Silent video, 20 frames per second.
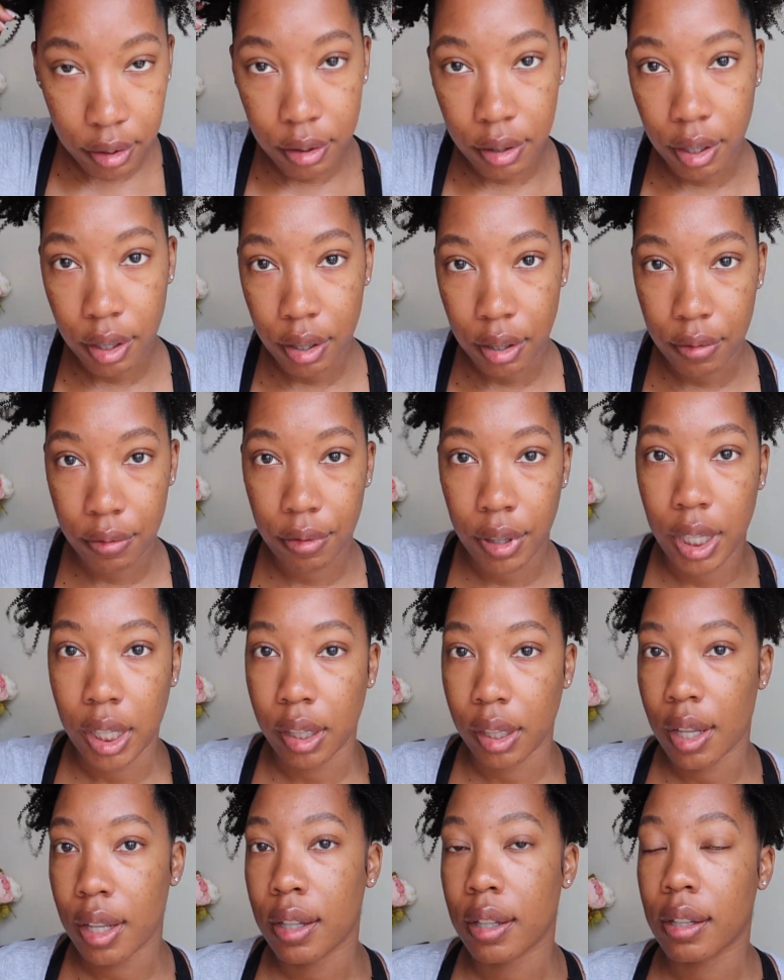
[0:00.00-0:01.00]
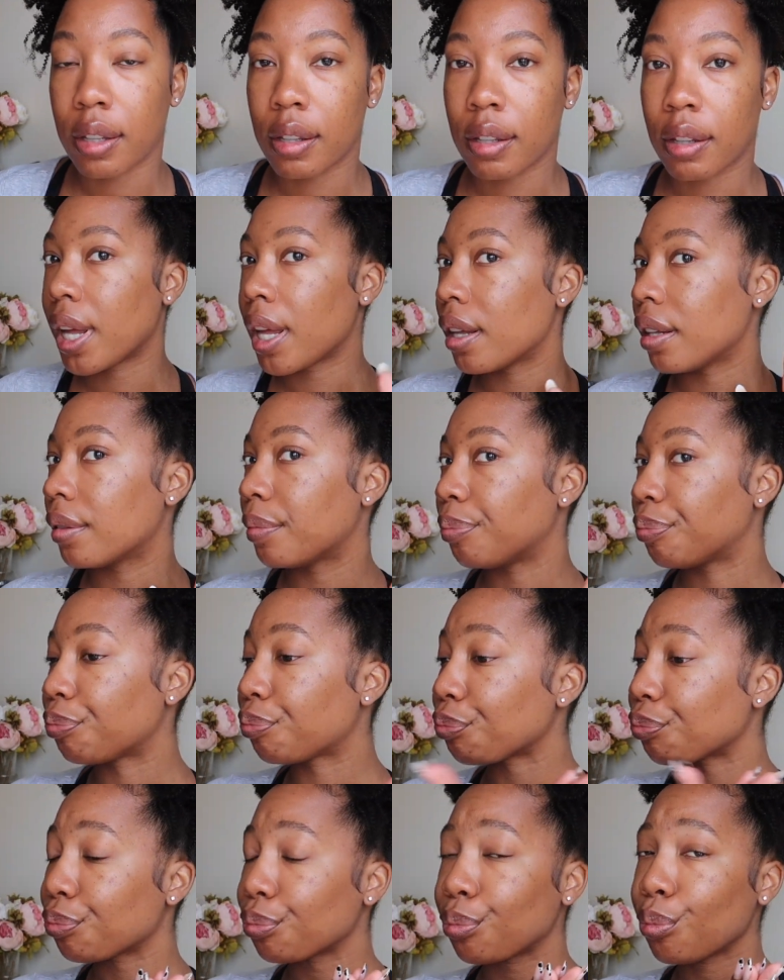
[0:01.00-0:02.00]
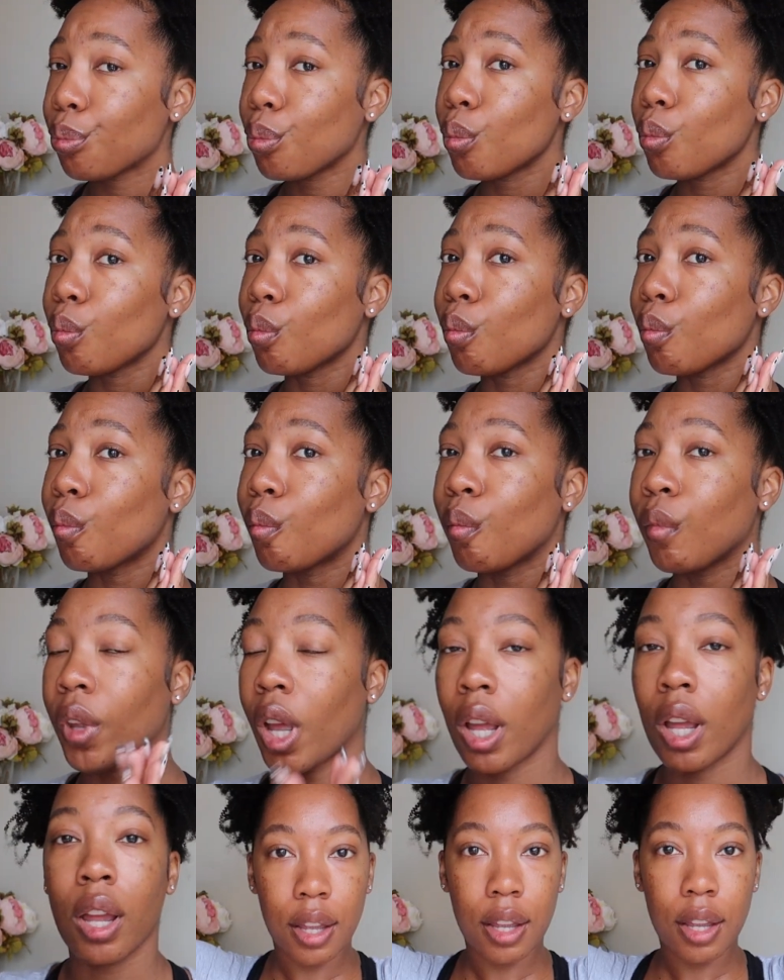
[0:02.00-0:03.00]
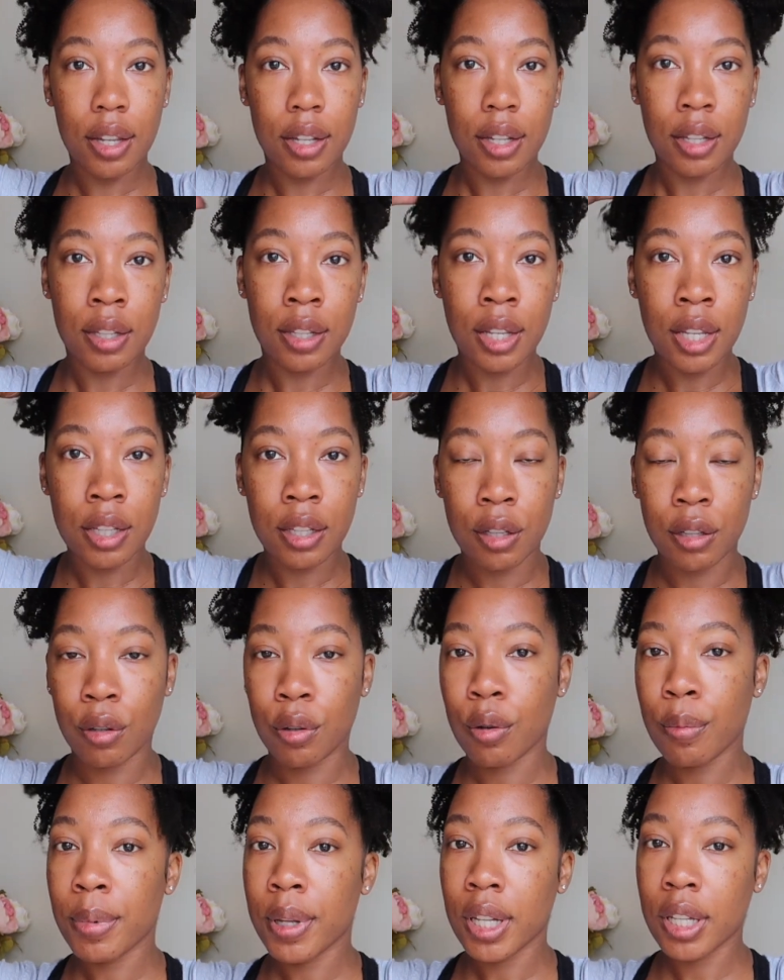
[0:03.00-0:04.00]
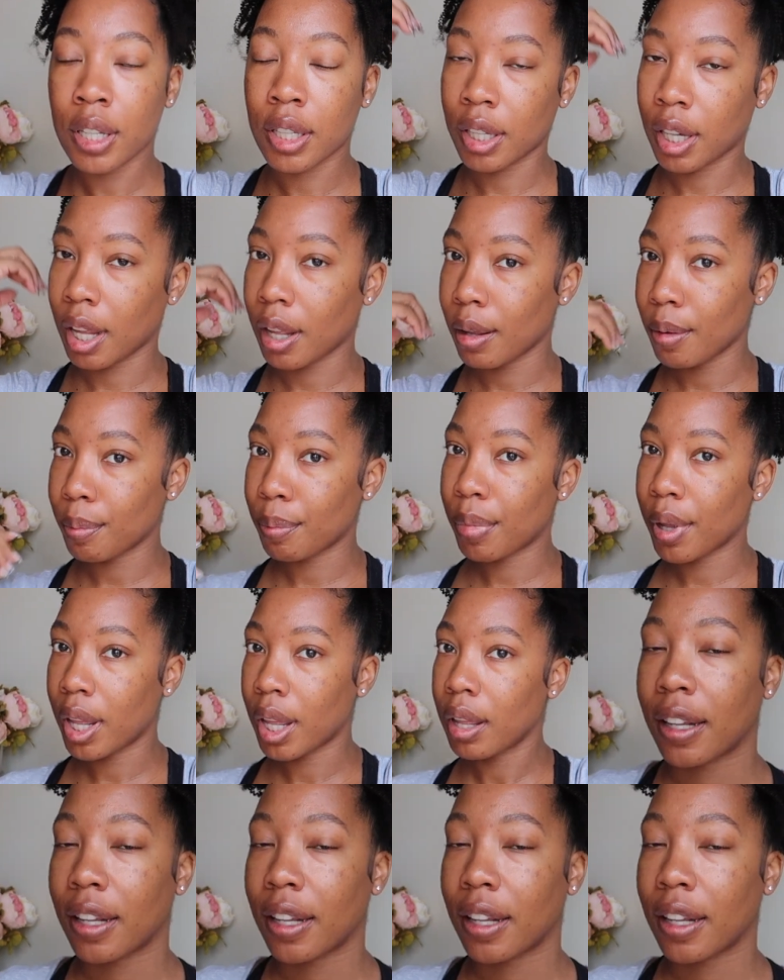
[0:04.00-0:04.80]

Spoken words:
the ringlets, but it just needs a little bit of shape.